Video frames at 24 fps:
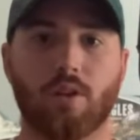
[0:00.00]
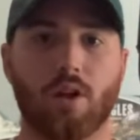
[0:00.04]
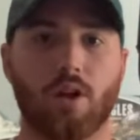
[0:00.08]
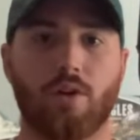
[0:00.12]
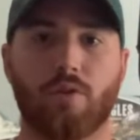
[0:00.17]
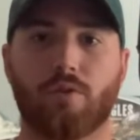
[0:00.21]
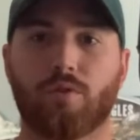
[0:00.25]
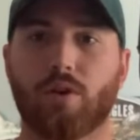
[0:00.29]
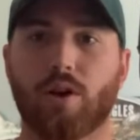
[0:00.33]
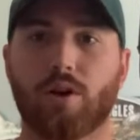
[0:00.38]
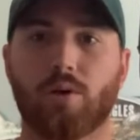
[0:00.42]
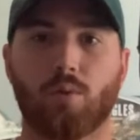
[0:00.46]

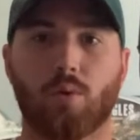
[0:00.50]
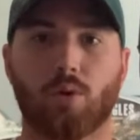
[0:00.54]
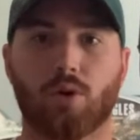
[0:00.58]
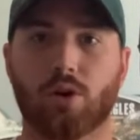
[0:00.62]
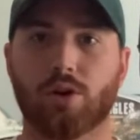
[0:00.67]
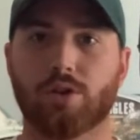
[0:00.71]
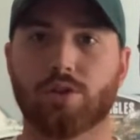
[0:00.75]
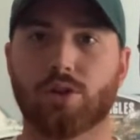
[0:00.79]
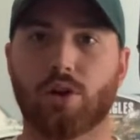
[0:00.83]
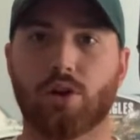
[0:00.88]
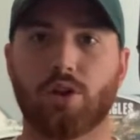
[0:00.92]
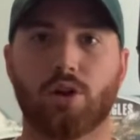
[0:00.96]
Fred
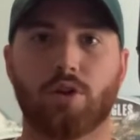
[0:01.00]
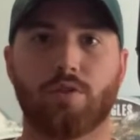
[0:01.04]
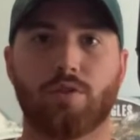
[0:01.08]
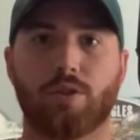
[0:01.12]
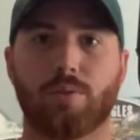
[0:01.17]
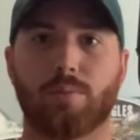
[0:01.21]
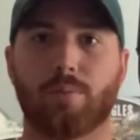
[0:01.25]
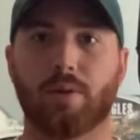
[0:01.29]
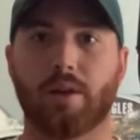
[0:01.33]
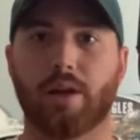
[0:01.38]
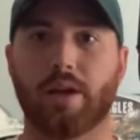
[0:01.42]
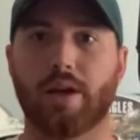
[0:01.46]
Warner's all over
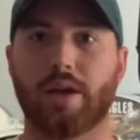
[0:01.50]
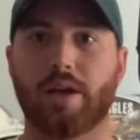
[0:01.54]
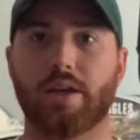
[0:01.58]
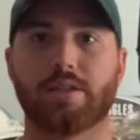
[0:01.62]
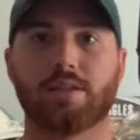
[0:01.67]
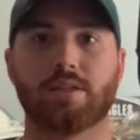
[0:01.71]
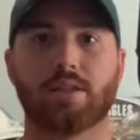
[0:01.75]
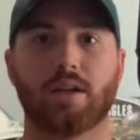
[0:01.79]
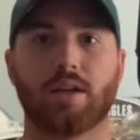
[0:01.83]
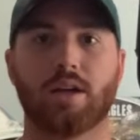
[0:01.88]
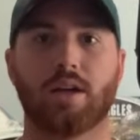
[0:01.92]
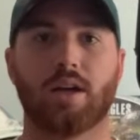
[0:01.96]
the
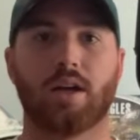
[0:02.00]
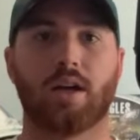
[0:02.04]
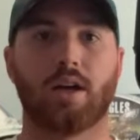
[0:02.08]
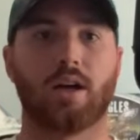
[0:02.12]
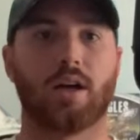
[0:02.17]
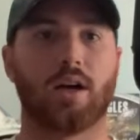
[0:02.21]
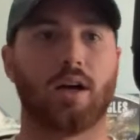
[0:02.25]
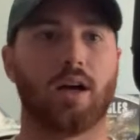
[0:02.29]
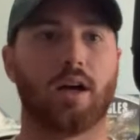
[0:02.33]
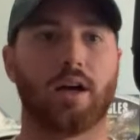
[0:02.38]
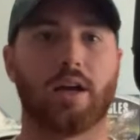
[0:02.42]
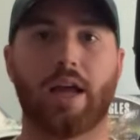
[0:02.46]
place.
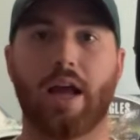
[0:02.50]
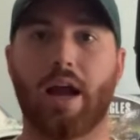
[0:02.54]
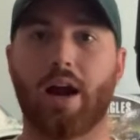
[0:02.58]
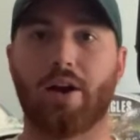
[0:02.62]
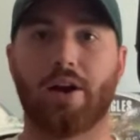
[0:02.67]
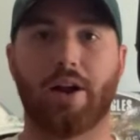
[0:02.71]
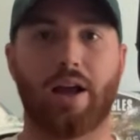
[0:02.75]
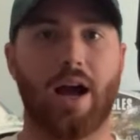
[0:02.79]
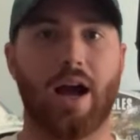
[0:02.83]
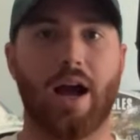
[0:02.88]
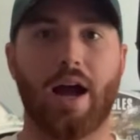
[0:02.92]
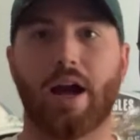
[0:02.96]

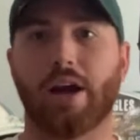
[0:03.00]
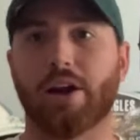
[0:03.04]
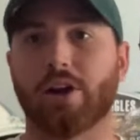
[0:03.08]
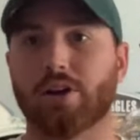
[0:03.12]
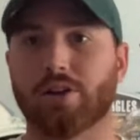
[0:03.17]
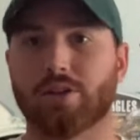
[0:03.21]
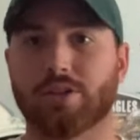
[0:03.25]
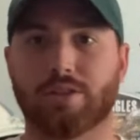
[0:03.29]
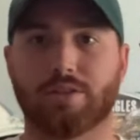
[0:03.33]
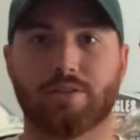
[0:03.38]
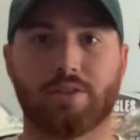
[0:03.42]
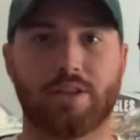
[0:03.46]
Kerry
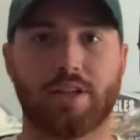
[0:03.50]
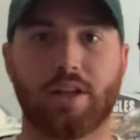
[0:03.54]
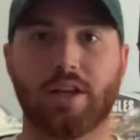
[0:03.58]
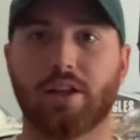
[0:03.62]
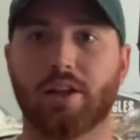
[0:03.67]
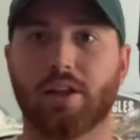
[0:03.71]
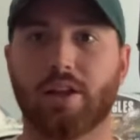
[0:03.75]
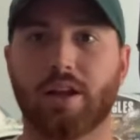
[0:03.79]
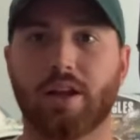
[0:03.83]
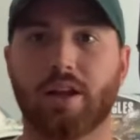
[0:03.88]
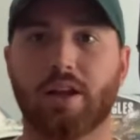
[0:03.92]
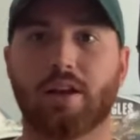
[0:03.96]
Hyder's
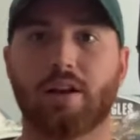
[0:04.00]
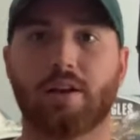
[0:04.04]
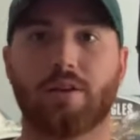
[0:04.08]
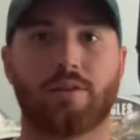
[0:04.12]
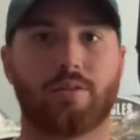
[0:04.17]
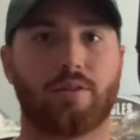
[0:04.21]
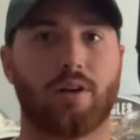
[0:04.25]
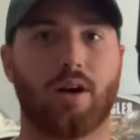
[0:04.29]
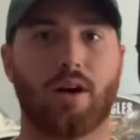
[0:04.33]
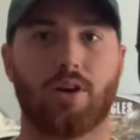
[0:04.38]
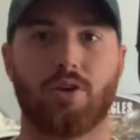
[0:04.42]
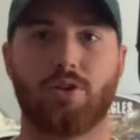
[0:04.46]
killing it.
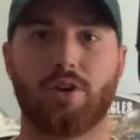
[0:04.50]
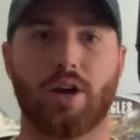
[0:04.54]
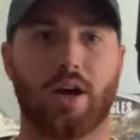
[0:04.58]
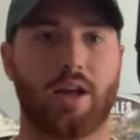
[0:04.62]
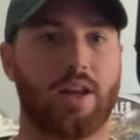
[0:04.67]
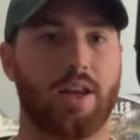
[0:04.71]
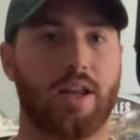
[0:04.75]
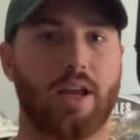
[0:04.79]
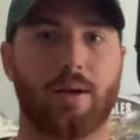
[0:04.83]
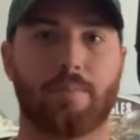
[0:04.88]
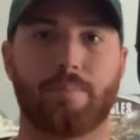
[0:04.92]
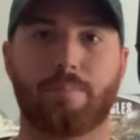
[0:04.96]
You got
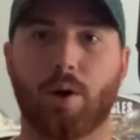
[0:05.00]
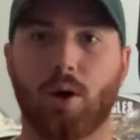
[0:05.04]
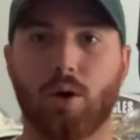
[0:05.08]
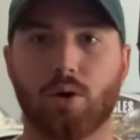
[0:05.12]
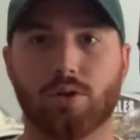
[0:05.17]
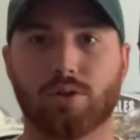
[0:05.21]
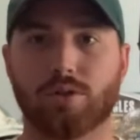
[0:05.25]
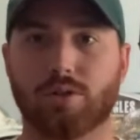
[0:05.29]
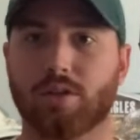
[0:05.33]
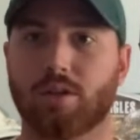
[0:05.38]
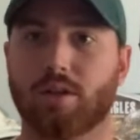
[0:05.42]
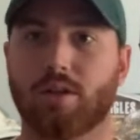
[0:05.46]
Nick
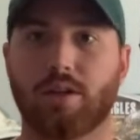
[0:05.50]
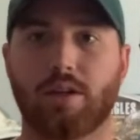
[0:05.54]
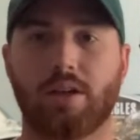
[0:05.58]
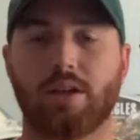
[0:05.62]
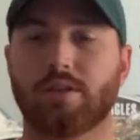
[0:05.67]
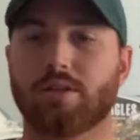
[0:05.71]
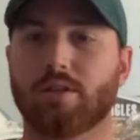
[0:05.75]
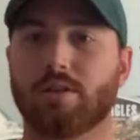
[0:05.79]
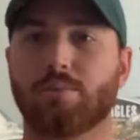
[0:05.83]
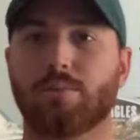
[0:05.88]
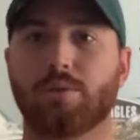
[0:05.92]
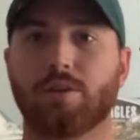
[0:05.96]
Bosa.
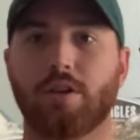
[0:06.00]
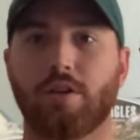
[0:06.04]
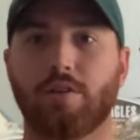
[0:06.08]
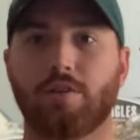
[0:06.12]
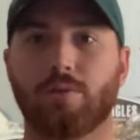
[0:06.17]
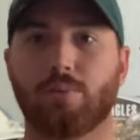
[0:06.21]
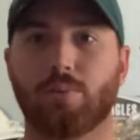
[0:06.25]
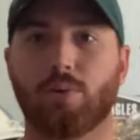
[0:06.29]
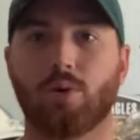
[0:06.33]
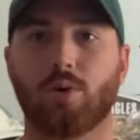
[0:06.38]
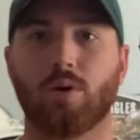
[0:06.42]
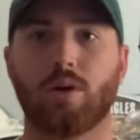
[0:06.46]
He's
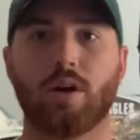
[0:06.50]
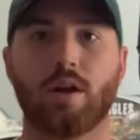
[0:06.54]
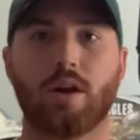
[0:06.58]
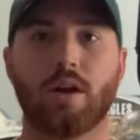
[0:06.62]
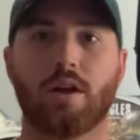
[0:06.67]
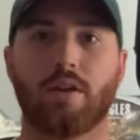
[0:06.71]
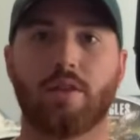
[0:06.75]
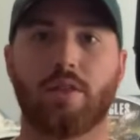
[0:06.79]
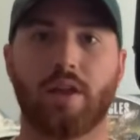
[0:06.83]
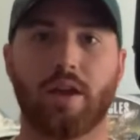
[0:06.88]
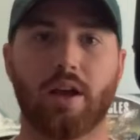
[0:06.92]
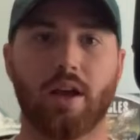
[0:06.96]
unbelievable.
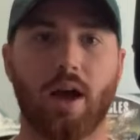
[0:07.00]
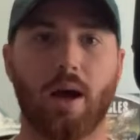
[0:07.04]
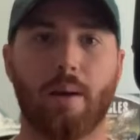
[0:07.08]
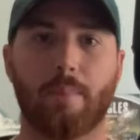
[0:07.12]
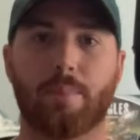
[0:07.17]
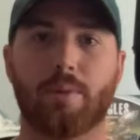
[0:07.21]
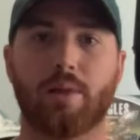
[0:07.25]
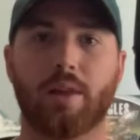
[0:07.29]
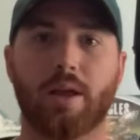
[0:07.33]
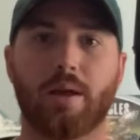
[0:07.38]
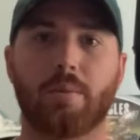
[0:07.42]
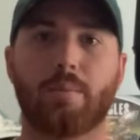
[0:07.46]
They
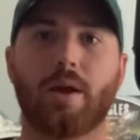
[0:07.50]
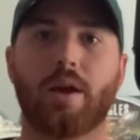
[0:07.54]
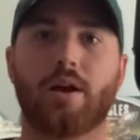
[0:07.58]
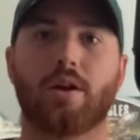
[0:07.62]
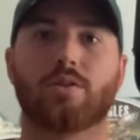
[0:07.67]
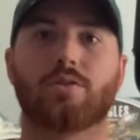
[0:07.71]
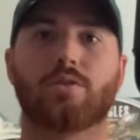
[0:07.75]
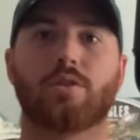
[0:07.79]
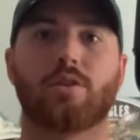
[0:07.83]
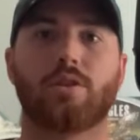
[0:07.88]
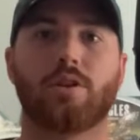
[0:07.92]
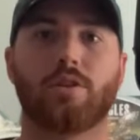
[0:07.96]
got
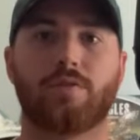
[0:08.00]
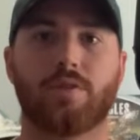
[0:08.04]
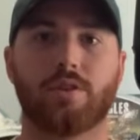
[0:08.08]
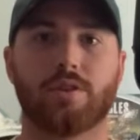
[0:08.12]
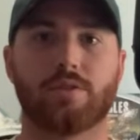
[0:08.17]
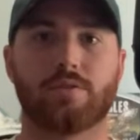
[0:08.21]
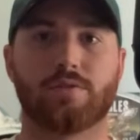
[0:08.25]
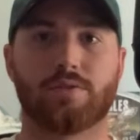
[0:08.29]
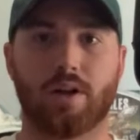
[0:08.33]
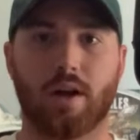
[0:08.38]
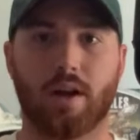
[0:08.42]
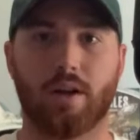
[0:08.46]
playmakers on the
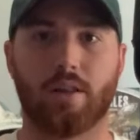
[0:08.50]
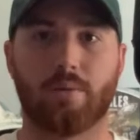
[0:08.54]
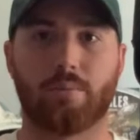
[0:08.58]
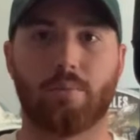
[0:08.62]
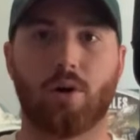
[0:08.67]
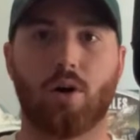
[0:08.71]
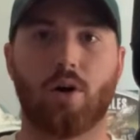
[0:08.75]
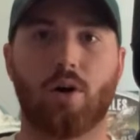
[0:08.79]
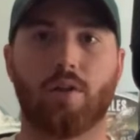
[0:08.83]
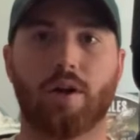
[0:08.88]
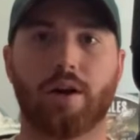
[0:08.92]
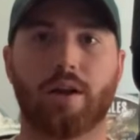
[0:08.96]
defensive side of the
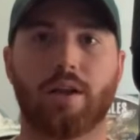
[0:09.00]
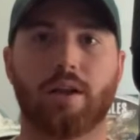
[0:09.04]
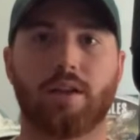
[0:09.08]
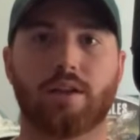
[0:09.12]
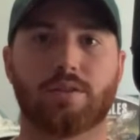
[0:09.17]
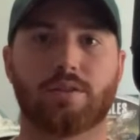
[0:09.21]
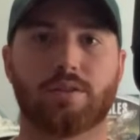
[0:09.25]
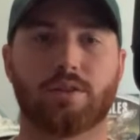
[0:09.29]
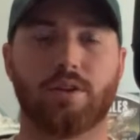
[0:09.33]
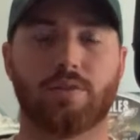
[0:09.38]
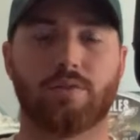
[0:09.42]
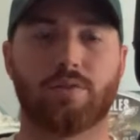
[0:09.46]
ball that can
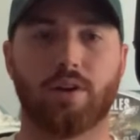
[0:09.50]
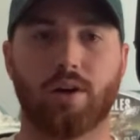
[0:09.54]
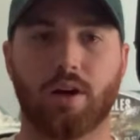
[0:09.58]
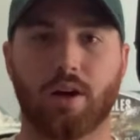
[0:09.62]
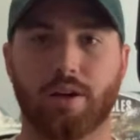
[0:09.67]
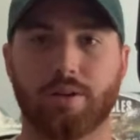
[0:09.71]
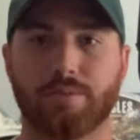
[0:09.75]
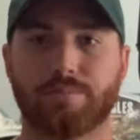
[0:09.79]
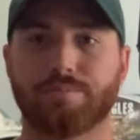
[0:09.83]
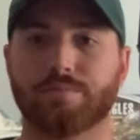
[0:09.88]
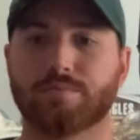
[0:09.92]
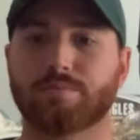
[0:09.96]
get stuff
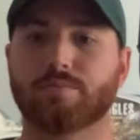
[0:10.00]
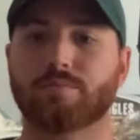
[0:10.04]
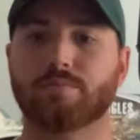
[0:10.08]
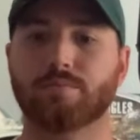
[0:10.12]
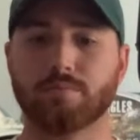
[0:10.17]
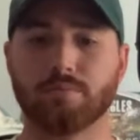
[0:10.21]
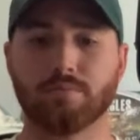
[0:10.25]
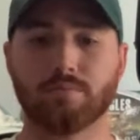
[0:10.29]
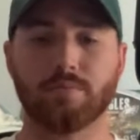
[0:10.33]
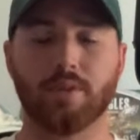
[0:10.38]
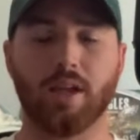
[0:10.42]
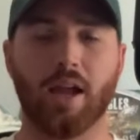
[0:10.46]
done.
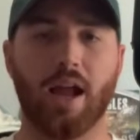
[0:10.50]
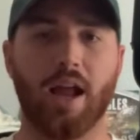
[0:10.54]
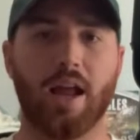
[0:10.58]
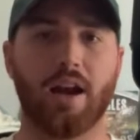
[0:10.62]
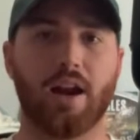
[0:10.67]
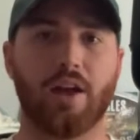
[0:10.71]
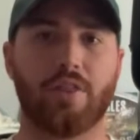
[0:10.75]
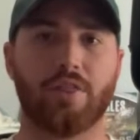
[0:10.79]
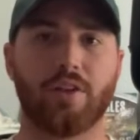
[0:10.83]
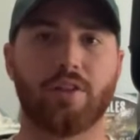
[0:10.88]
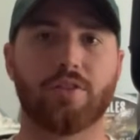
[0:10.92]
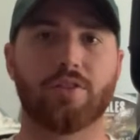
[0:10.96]
And
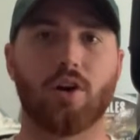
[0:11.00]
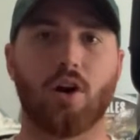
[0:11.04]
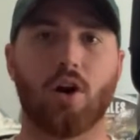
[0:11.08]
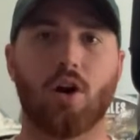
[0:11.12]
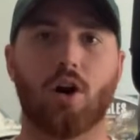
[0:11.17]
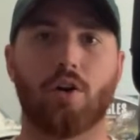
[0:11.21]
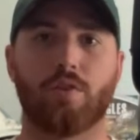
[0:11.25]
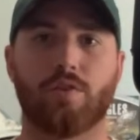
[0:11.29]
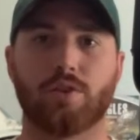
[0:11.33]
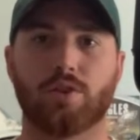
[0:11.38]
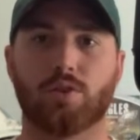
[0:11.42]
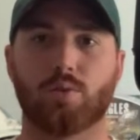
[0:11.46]
I think the
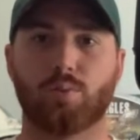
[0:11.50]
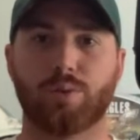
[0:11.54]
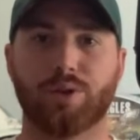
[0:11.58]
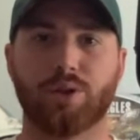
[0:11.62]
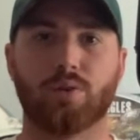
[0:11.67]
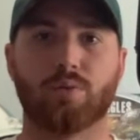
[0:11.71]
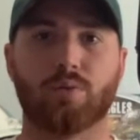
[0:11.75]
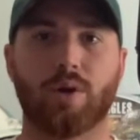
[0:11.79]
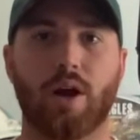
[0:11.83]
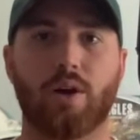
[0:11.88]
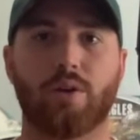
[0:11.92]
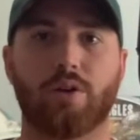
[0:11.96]
offense
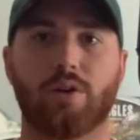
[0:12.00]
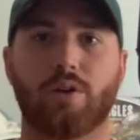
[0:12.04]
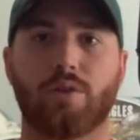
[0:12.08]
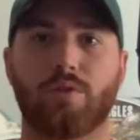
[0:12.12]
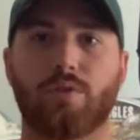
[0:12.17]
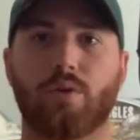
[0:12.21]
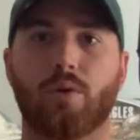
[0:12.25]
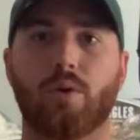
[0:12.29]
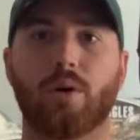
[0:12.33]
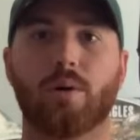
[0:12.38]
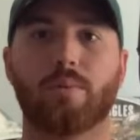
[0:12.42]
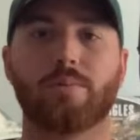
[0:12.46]
will round into
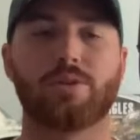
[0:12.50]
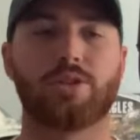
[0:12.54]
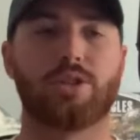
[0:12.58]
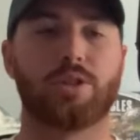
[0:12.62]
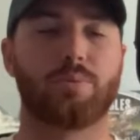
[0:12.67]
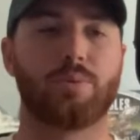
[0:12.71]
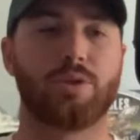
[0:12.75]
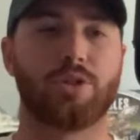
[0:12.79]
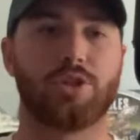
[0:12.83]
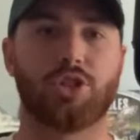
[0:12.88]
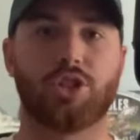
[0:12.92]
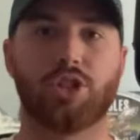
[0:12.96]
form.
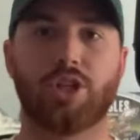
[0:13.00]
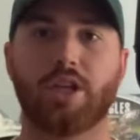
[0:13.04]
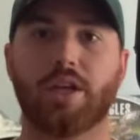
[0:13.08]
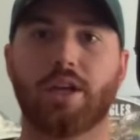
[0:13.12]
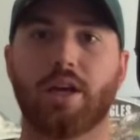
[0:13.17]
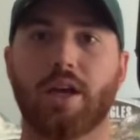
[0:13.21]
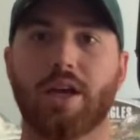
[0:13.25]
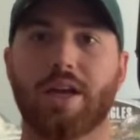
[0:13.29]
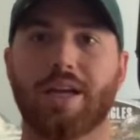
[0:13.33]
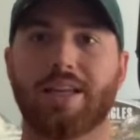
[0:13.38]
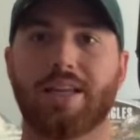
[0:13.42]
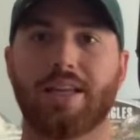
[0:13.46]
Jimmy
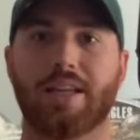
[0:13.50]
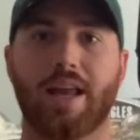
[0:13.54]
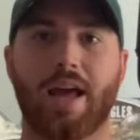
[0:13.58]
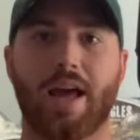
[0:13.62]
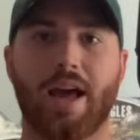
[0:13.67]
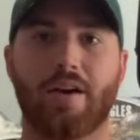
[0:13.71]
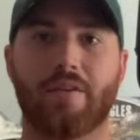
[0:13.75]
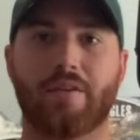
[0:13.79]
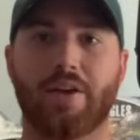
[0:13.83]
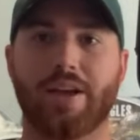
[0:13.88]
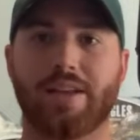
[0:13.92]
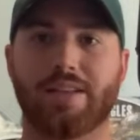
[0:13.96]
G didn't
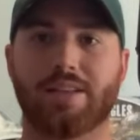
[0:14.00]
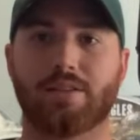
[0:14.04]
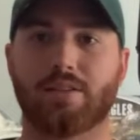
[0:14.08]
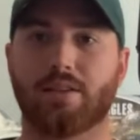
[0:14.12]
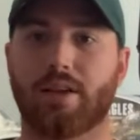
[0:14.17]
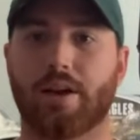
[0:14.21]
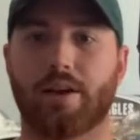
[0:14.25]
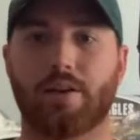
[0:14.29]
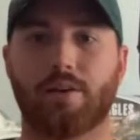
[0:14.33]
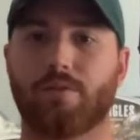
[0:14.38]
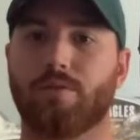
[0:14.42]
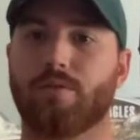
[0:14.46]
have
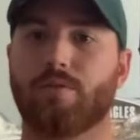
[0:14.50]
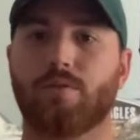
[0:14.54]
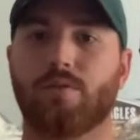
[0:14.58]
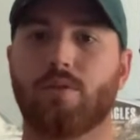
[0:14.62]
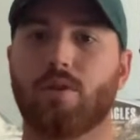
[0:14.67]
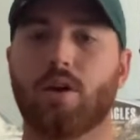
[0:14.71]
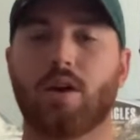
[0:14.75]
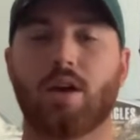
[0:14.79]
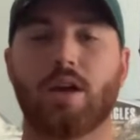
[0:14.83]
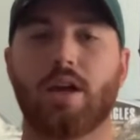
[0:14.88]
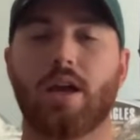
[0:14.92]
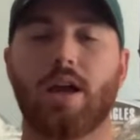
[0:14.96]

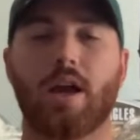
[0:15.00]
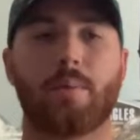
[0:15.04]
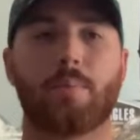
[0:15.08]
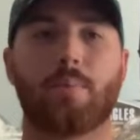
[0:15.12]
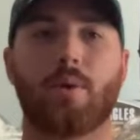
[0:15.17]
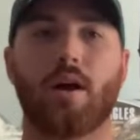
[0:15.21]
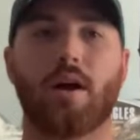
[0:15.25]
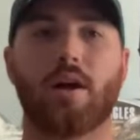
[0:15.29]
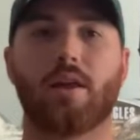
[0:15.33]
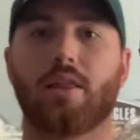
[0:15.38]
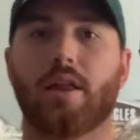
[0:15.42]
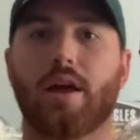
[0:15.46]
he had
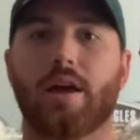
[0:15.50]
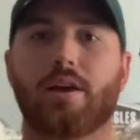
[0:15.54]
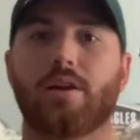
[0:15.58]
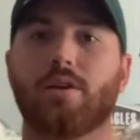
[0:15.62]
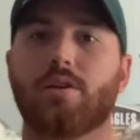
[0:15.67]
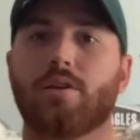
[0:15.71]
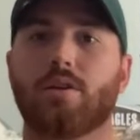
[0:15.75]
probably